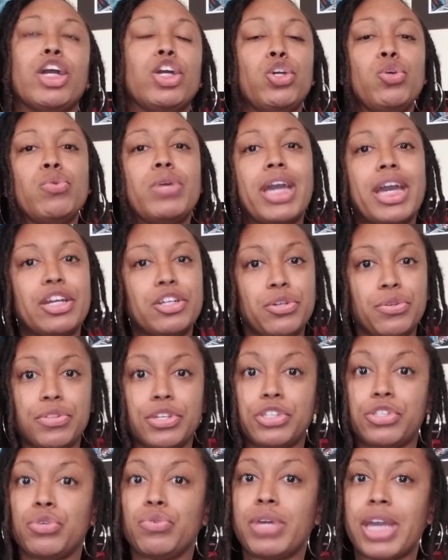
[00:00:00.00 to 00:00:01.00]
you can't do
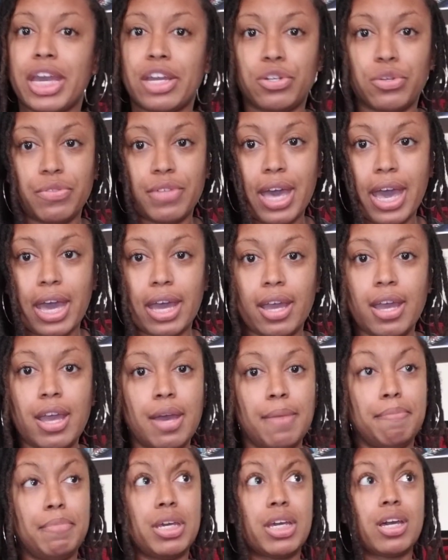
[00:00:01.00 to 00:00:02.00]
this, you can't do that
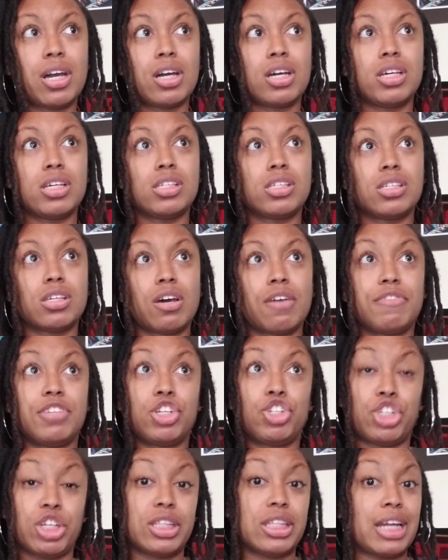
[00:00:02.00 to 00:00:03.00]
because of the
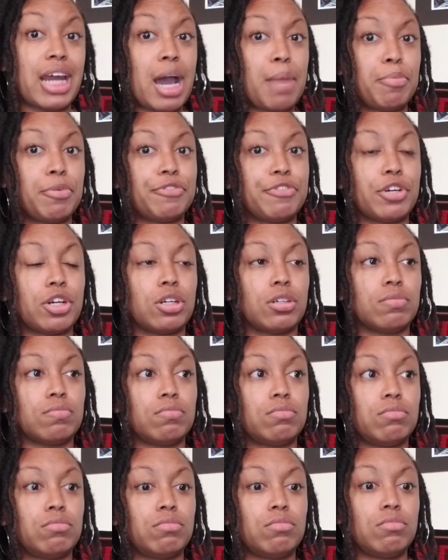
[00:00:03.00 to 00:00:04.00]
shit that I prefer.
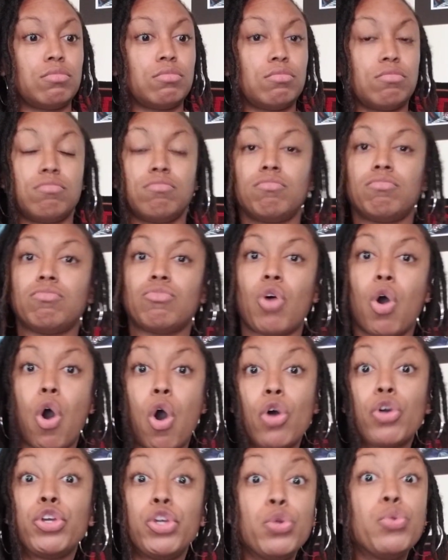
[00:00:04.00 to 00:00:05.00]

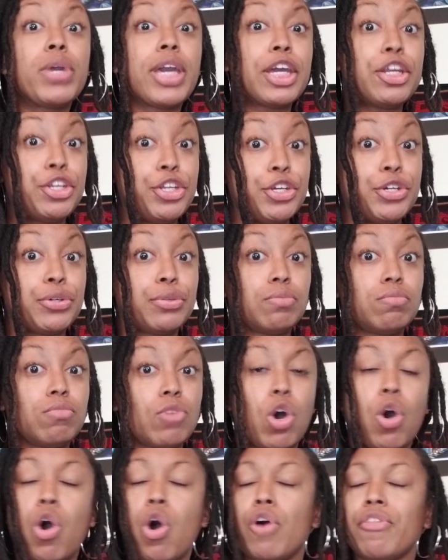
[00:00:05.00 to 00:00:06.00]
All you can do,
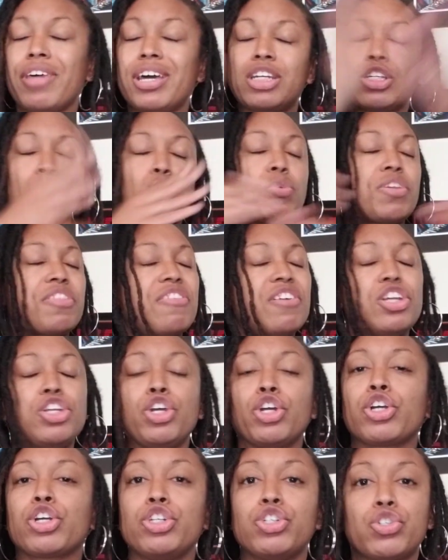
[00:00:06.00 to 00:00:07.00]
all that is within your
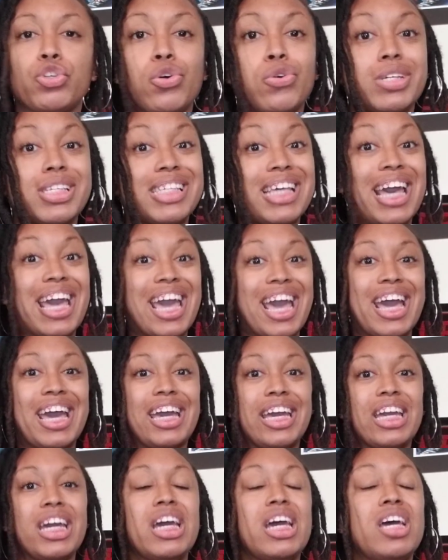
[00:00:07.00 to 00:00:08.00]
control is say,
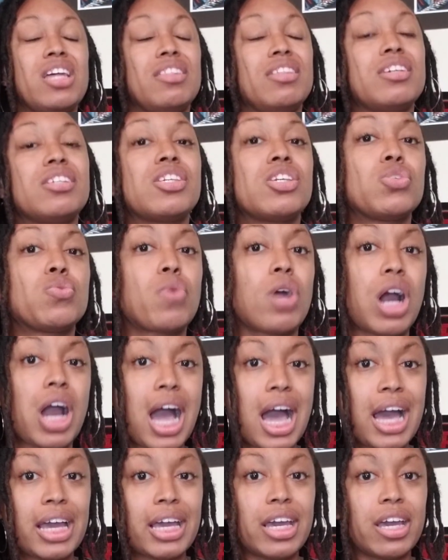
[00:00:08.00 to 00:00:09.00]
hey, this is where
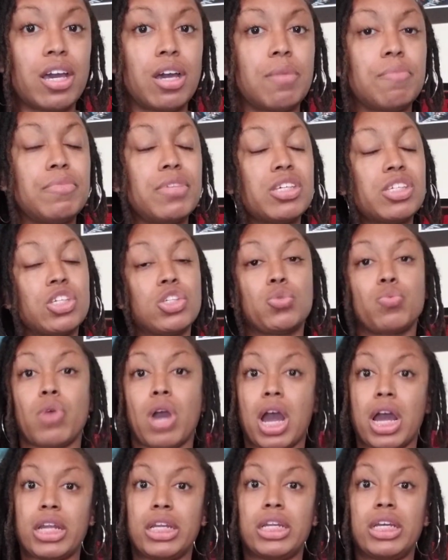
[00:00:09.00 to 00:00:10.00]
I am, this is where
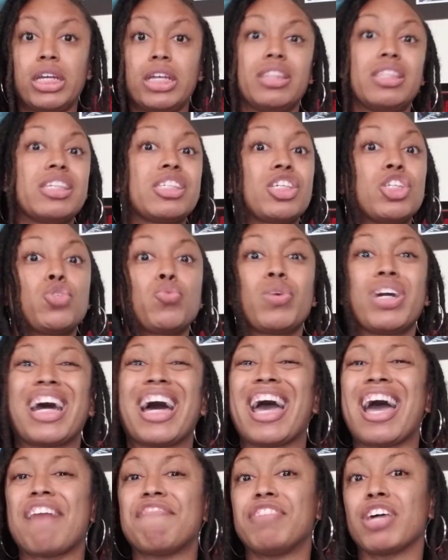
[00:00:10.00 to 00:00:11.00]
I need, this is what I
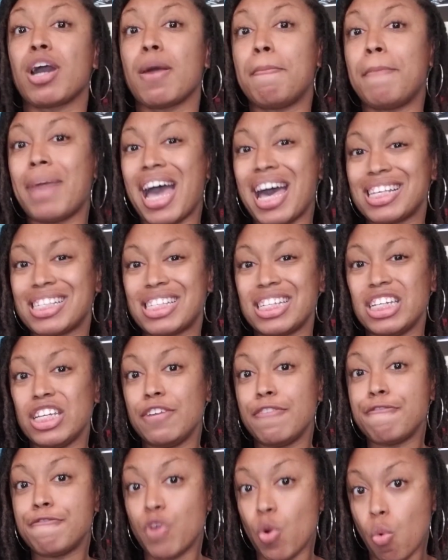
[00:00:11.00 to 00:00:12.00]
have the capacity
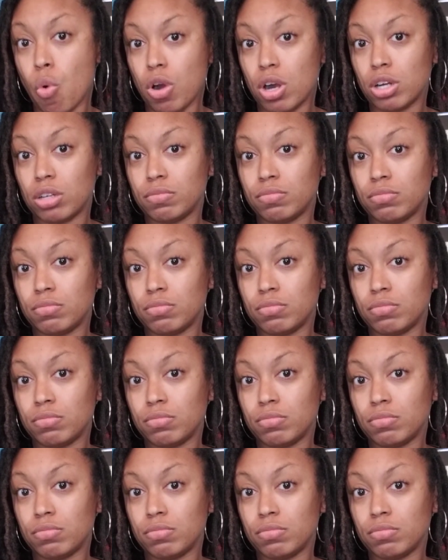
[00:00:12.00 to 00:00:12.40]
for.